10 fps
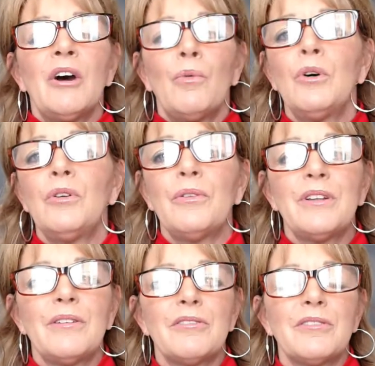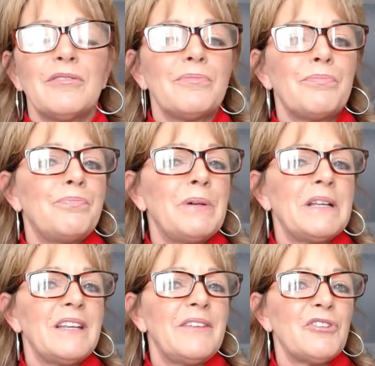Well,
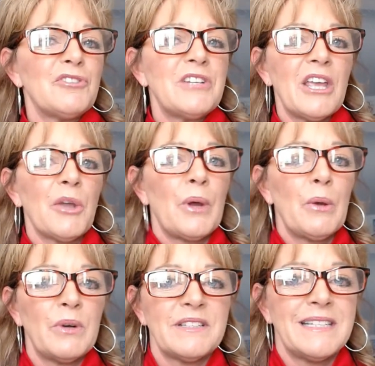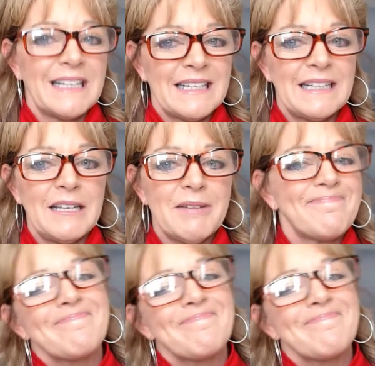but if you're taking away one's dignity,